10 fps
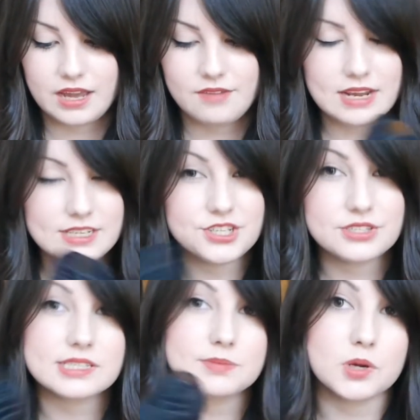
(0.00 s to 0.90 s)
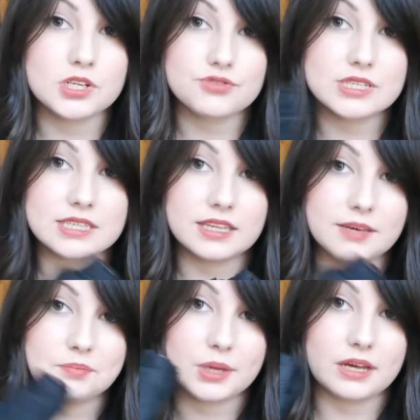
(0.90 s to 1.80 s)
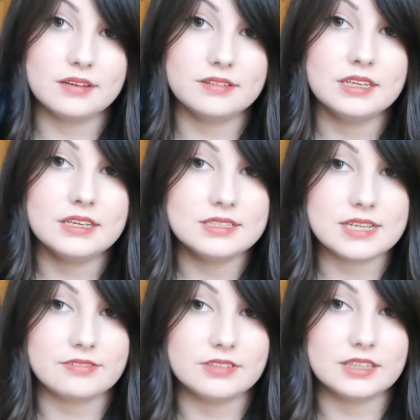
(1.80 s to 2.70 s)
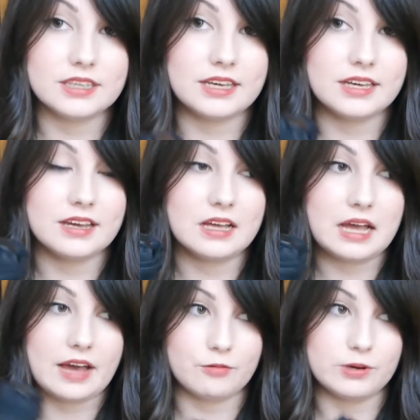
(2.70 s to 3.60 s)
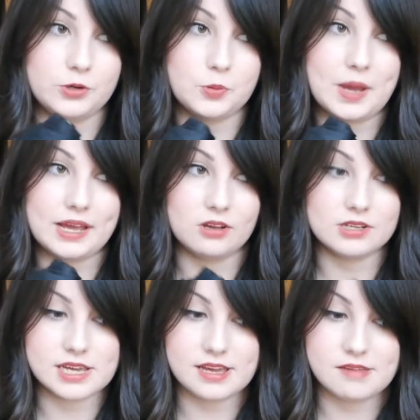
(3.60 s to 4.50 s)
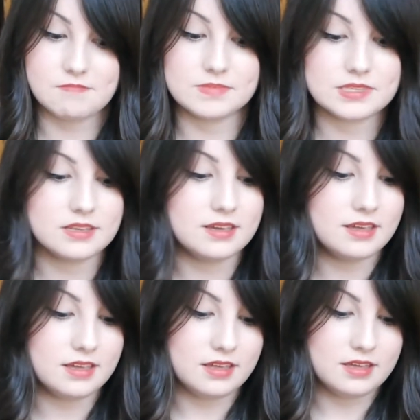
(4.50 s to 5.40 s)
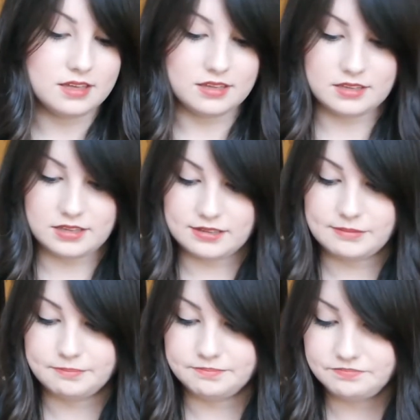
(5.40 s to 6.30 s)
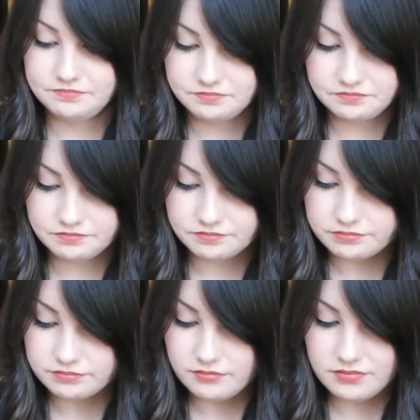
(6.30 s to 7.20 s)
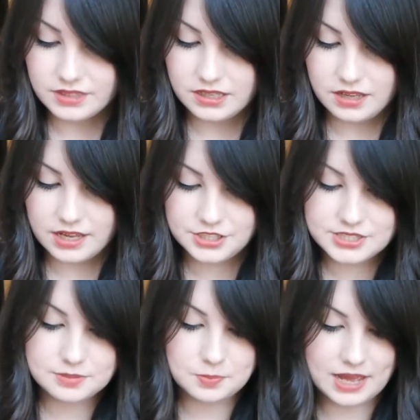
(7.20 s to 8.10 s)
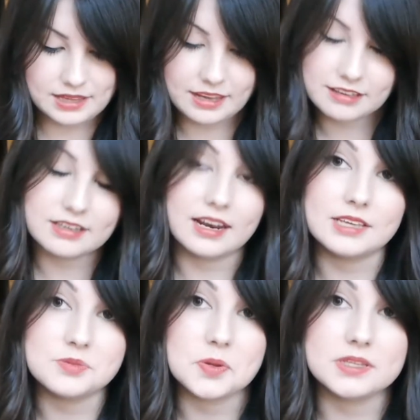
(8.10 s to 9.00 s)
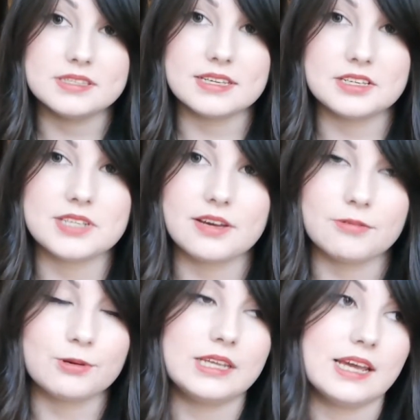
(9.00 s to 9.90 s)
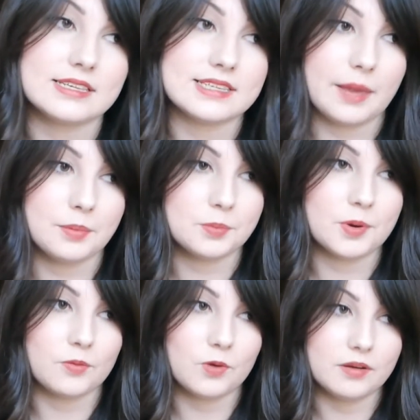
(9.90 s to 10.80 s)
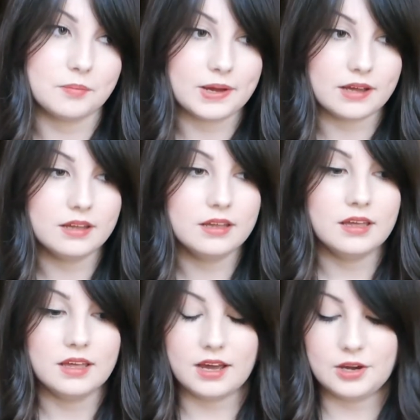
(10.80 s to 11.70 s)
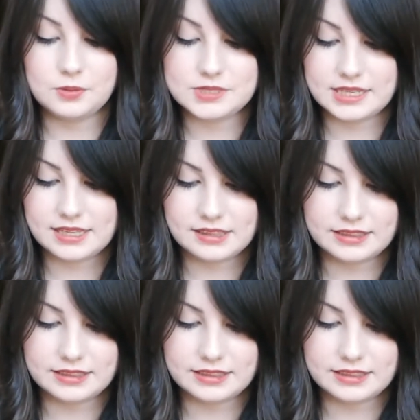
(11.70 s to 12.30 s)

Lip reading: I haven't actually used this much recently, but definitely have one in your bag at all times. I used to buy like nice ones. I used to have a really nice leopard print one, but I always like